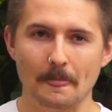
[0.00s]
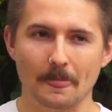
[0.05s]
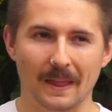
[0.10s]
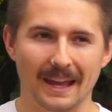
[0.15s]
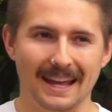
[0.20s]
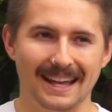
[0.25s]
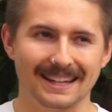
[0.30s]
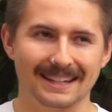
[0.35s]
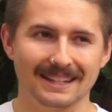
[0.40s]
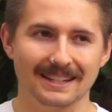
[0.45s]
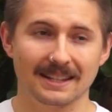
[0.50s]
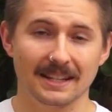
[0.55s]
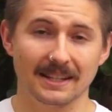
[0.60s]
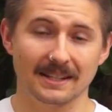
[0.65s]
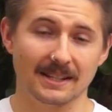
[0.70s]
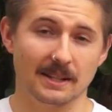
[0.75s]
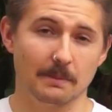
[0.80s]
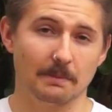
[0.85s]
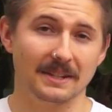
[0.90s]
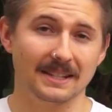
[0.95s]
And this
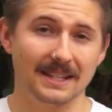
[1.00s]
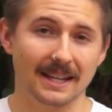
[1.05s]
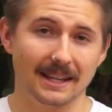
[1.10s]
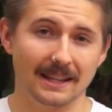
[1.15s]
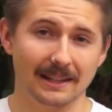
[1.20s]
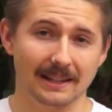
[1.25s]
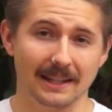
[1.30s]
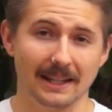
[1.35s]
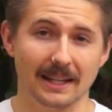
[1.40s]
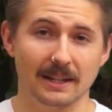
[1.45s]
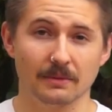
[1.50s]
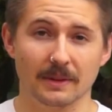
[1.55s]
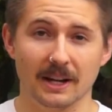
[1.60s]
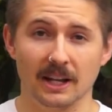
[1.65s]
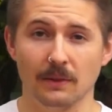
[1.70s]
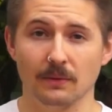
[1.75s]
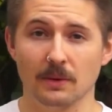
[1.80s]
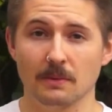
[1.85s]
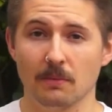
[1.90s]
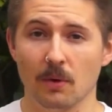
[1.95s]
is a particularly
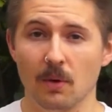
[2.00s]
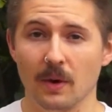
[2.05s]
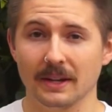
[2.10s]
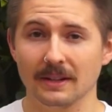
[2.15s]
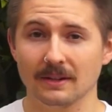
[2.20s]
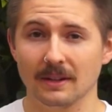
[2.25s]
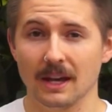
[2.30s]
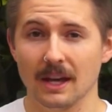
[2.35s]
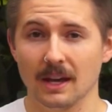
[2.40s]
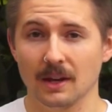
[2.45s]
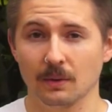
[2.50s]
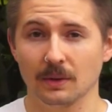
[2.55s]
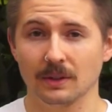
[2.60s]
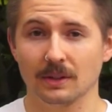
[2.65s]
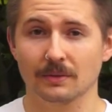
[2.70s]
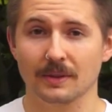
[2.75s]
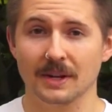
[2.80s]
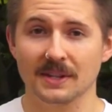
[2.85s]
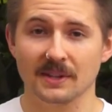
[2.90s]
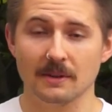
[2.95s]
relevant point with the
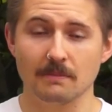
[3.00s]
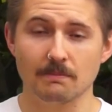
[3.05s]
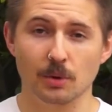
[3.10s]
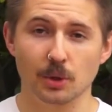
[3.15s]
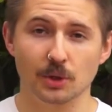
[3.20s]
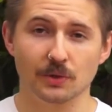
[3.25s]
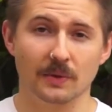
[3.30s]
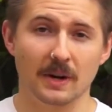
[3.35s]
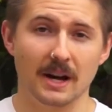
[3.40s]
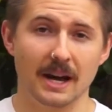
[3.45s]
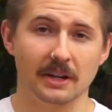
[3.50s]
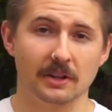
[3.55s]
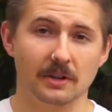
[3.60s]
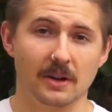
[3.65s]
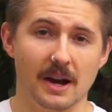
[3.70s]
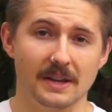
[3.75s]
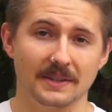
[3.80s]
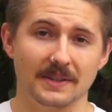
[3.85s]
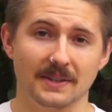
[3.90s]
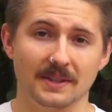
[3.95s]
recent bushfire
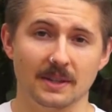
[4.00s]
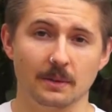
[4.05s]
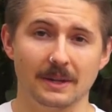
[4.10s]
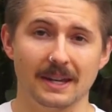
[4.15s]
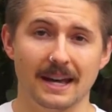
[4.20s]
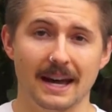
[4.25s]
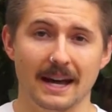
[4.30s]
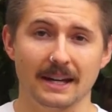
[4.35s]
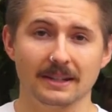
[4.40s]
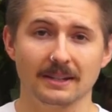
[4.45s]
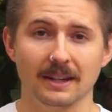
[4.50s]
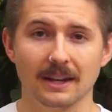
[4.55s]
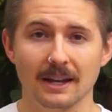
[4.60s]
crisis that we had,